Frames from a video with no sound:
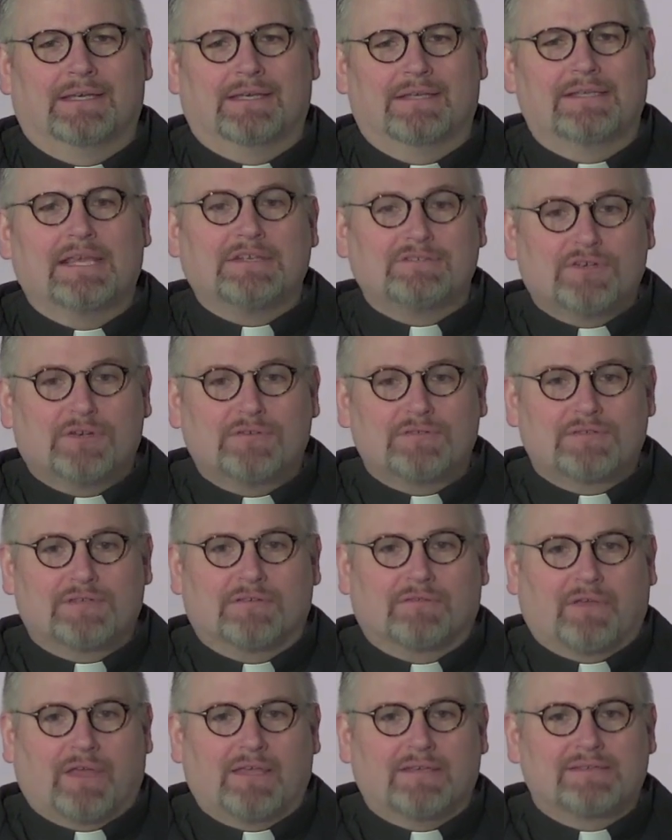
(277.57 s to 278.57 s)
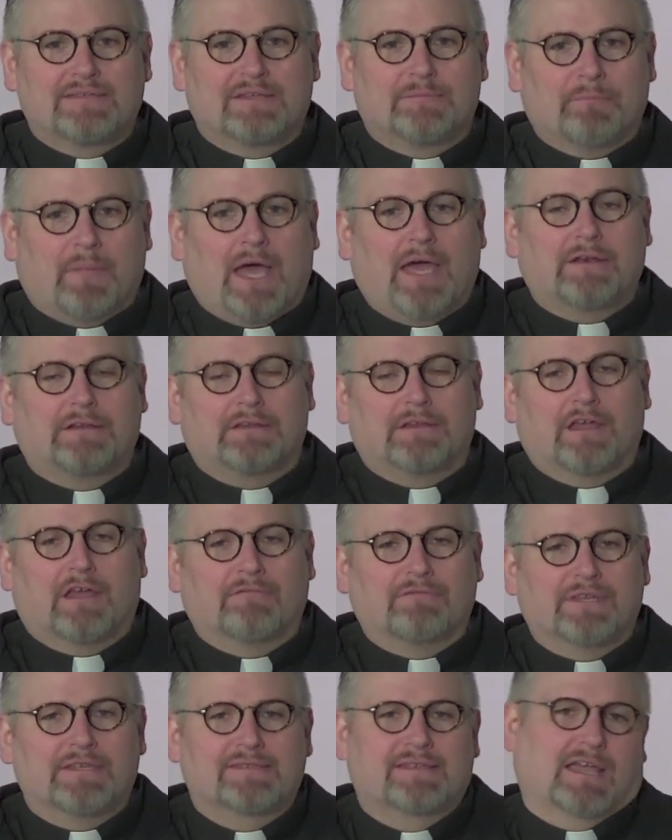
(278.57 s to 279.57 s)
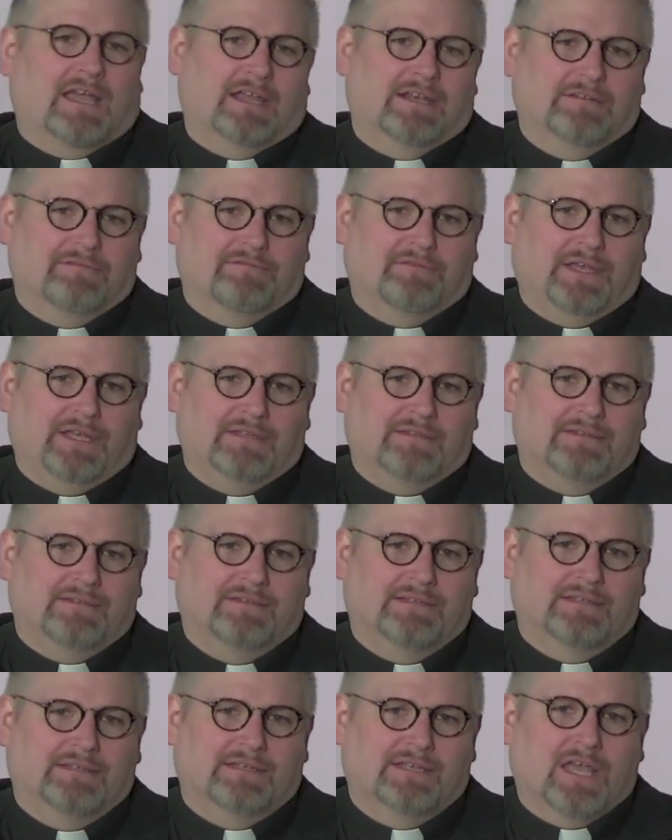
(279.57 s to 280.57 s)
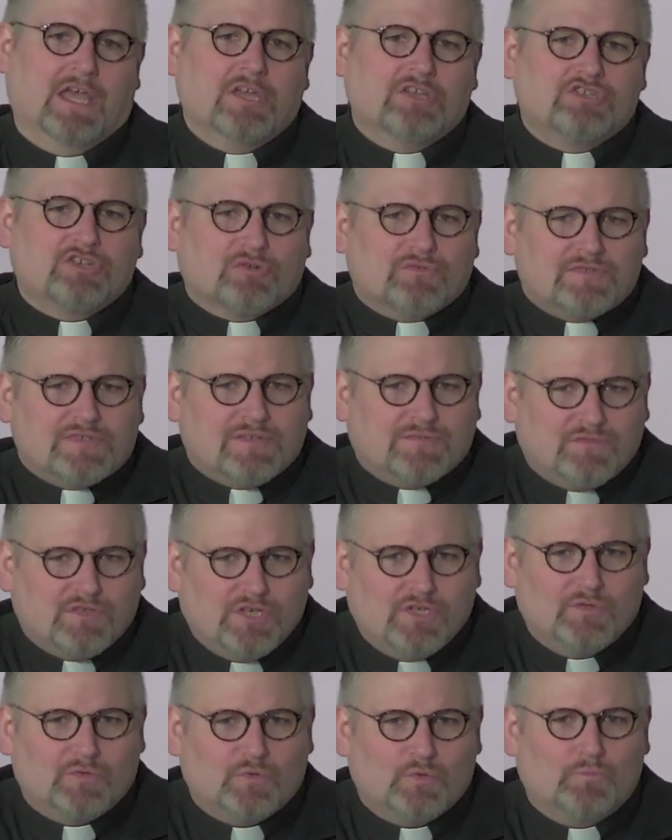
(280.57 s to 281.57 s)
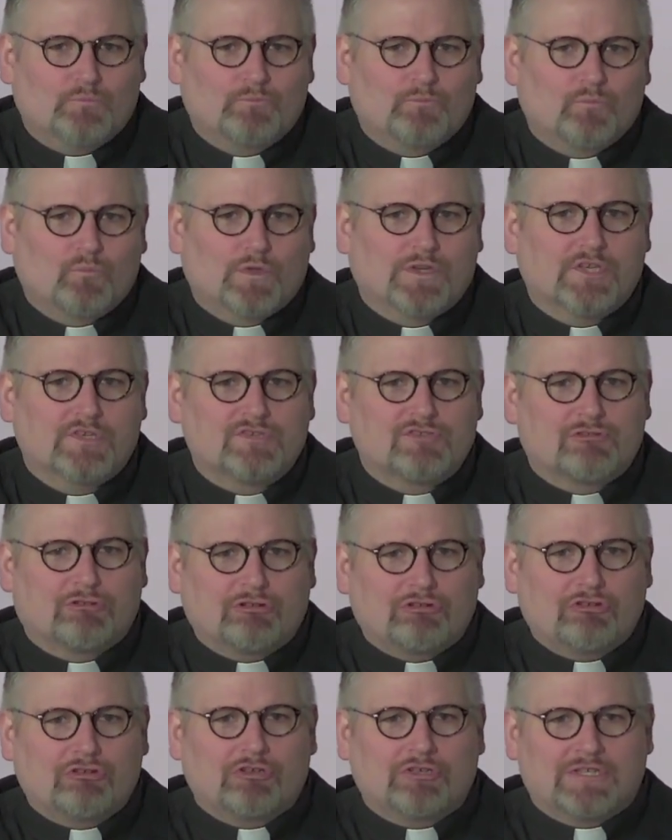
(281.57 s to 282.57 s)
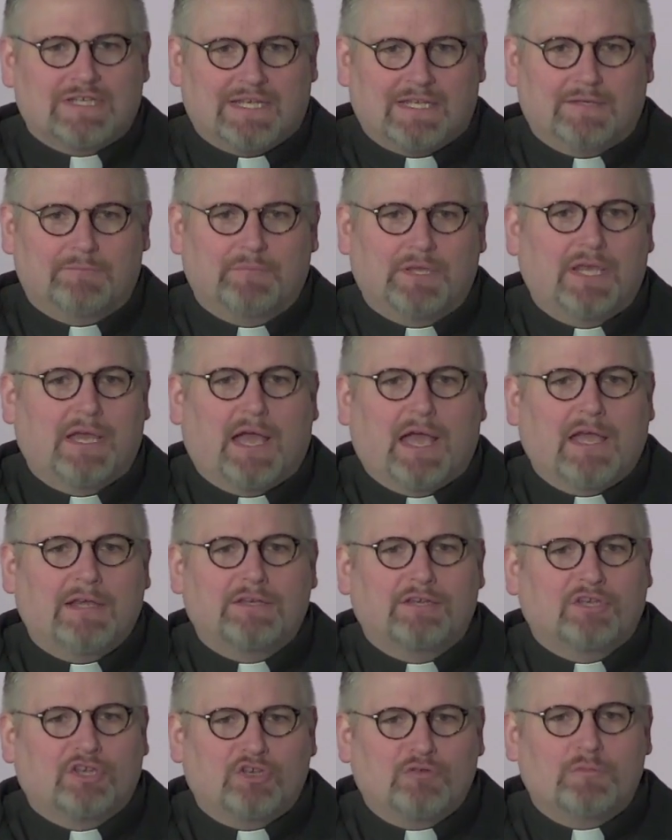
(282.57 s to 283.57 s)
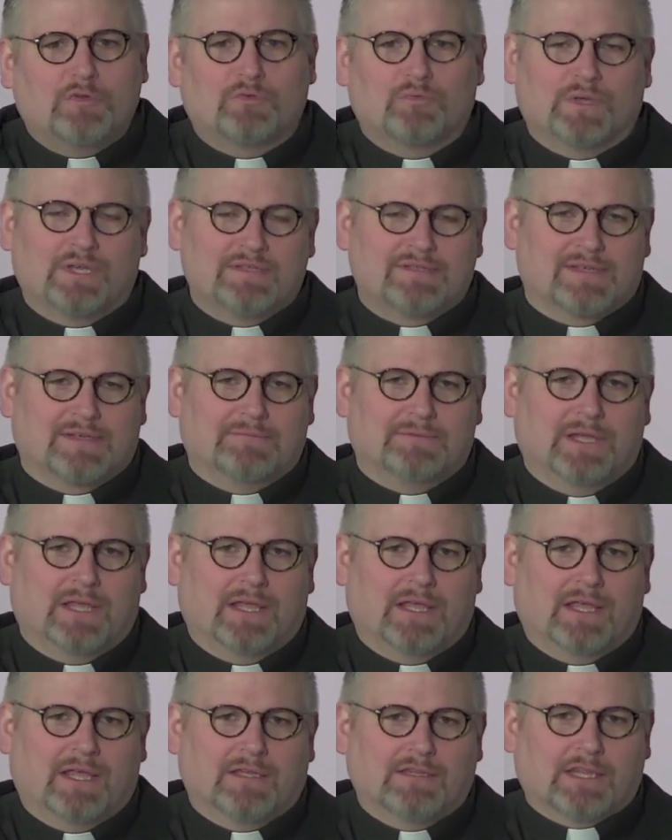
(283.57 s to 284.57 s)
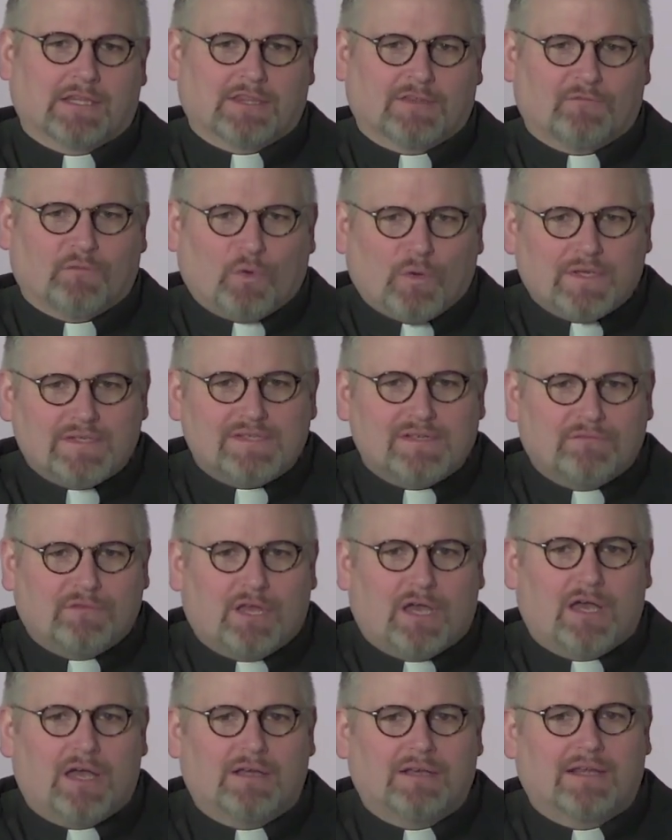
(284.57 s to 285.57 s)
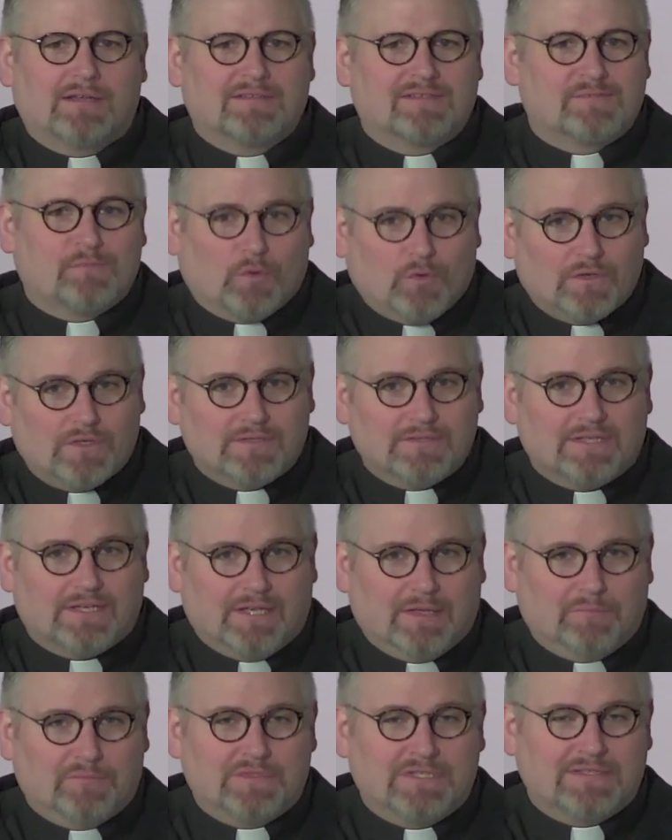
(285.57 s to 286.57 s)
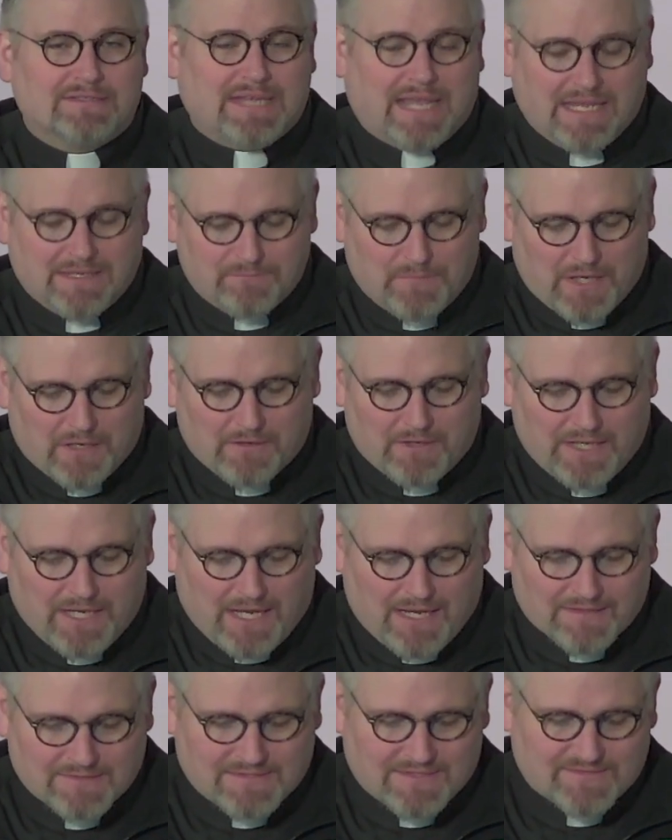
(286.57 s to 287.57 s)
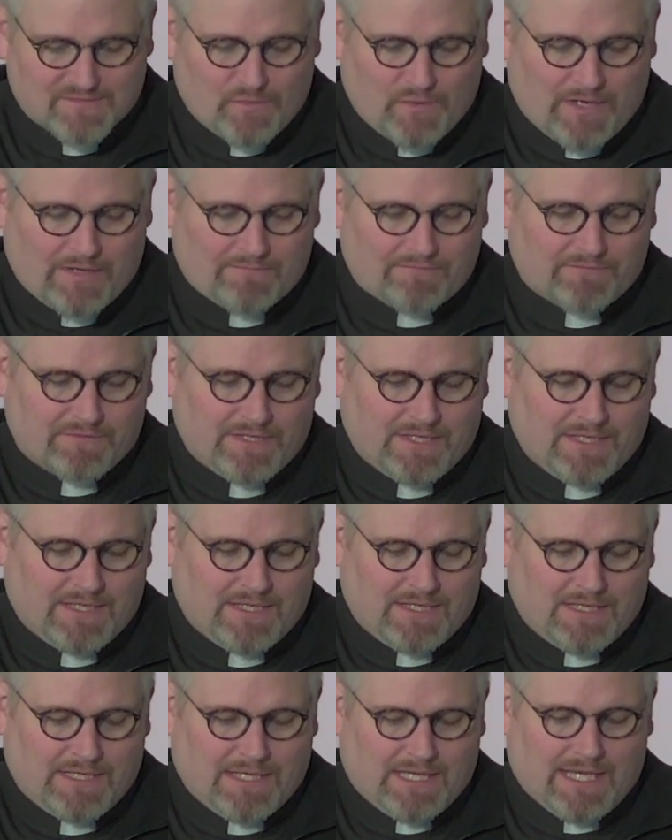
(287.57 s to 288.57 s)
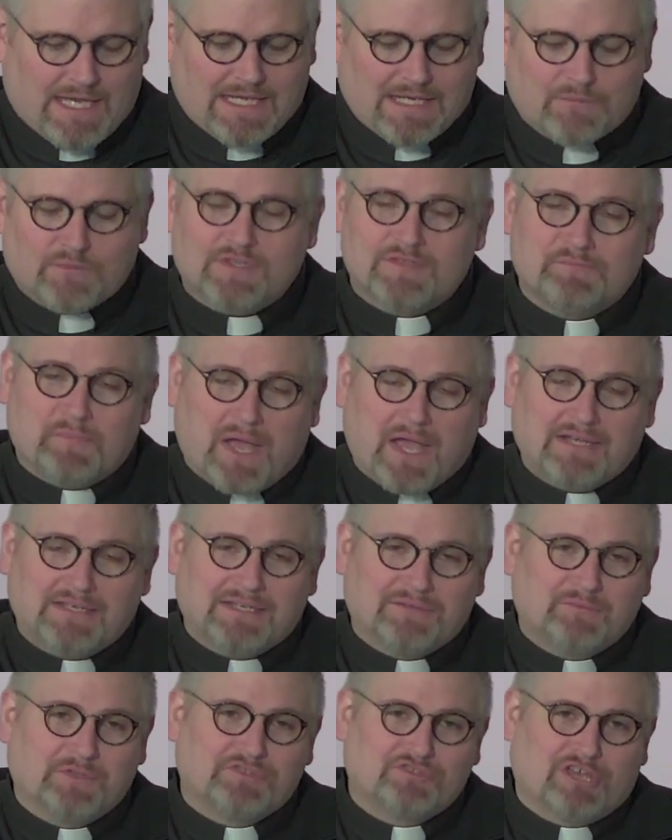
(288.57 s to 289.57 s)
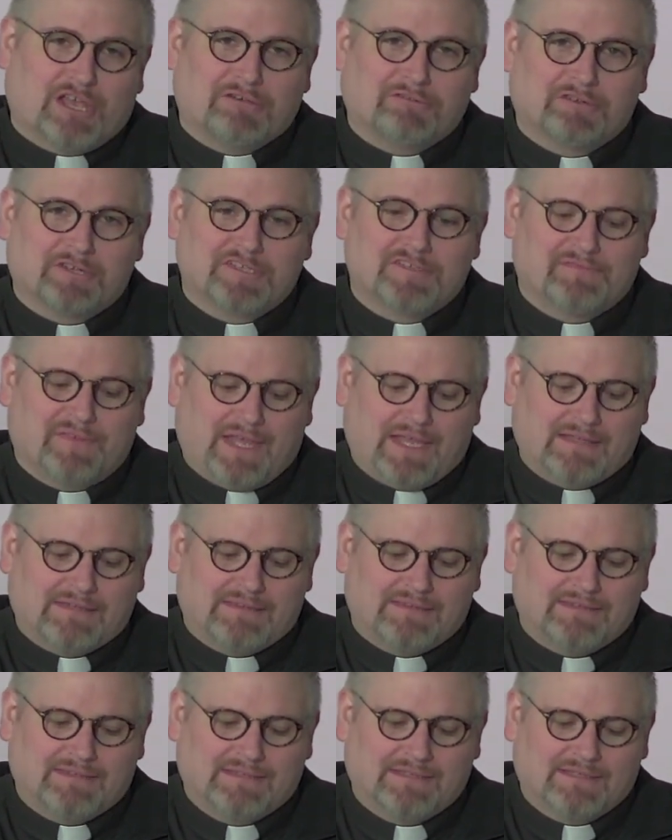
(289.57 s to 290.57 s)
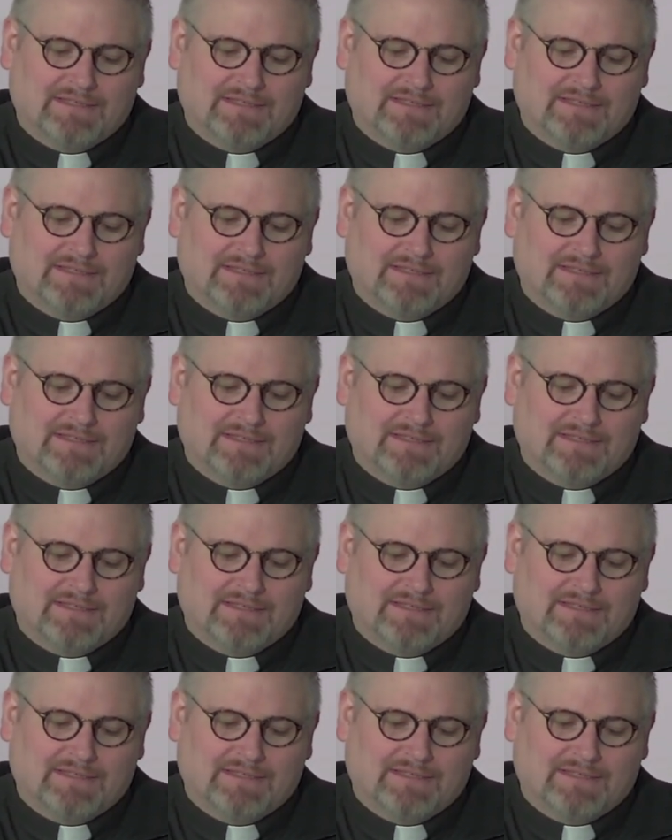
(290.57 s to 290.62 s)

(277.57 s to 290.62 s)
Saint Joseph is the model of this kind of faith. Joseph knew with a certainty beyond human reason that the voice of God had spoken to him to take Mary as his wife, and he responded with generous faith.